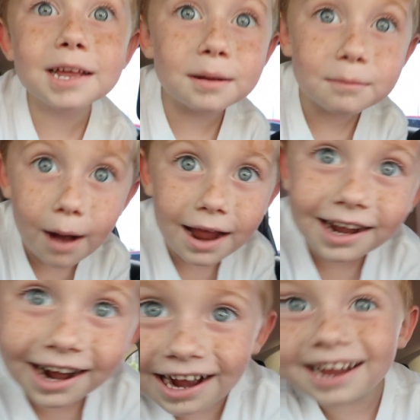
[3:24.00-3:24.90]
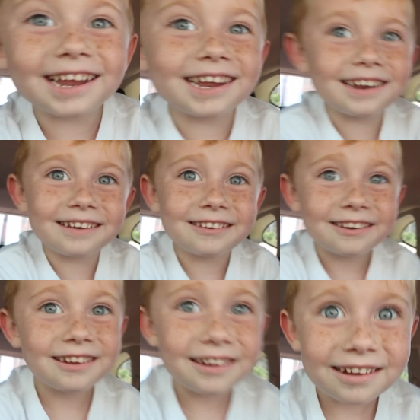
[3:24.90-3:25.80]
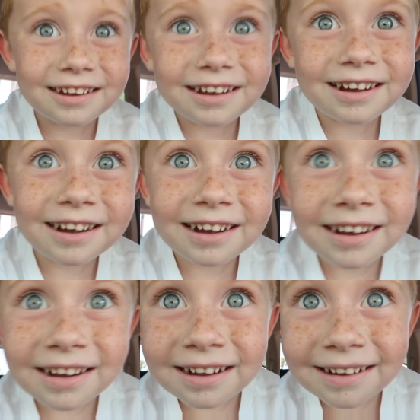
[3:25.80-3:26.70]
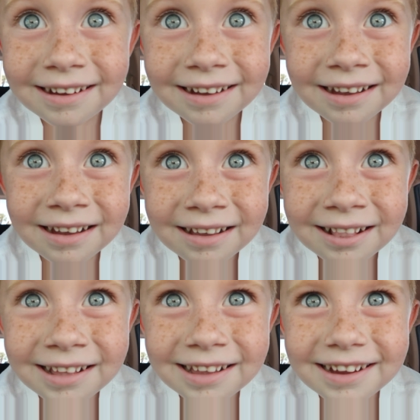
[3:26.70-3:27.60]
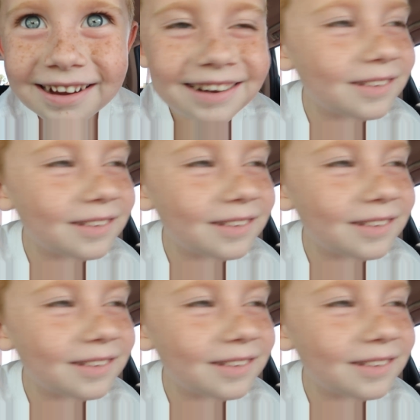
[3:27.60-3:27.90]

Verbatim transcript: at my eyes. Look at your eyes, they're so blue.